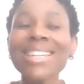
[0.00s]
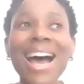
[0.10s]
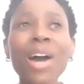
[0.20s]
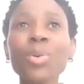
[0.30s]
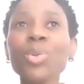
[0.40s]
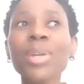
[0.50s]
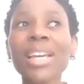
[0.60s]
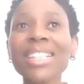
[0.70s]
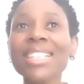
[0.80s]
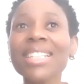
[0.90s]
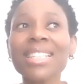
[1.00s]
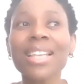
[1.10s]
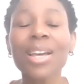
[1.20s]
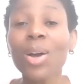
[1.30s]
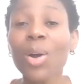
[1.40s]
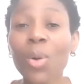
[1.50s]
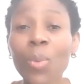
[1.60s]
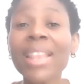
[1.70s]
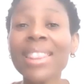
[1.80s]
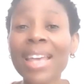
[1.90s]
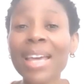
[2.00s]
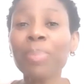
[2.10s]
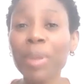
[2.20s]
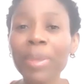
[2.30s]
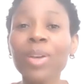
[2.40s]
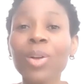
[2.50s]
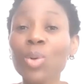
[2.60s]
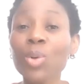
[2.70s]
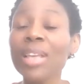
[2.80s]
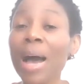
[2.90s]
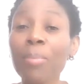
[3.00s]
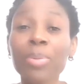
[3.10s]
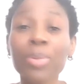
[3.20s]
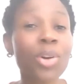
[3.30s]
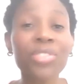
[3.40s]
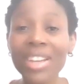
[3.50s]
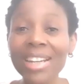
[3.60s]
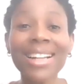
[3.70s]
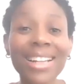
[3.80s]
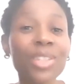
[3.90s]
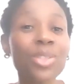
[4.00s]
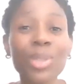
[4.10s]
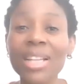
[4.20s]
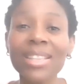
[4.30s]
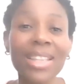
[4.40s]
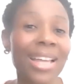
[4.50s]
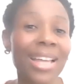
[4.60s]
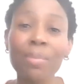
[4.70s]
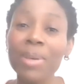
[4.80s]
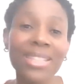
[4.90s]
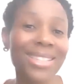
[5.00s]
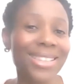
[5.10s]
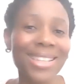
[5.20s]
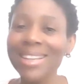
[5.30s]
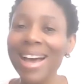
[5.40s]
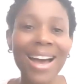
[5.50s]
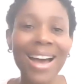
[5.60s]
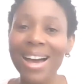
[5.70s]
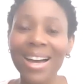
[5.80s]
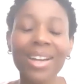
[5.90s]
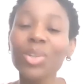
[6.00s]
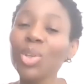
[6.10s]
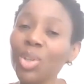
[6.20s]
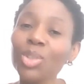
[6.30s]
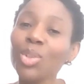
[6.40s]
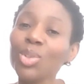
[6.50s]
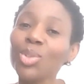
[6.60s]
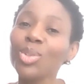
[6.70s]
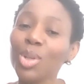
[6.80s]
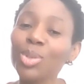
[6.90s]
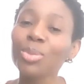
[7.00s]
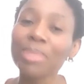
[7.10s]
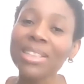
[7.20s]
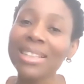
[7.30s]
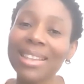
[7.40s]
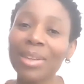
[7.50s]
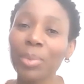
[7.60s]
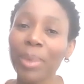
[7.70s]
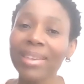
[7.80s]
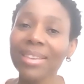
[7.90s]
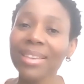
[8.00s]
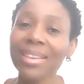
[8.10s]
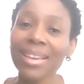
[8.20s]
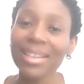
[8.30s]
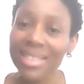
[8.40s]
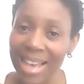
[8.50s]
now you can just, when that BP goes up, you're very clear to tell the other person that, you're not going to talk to me that way. It's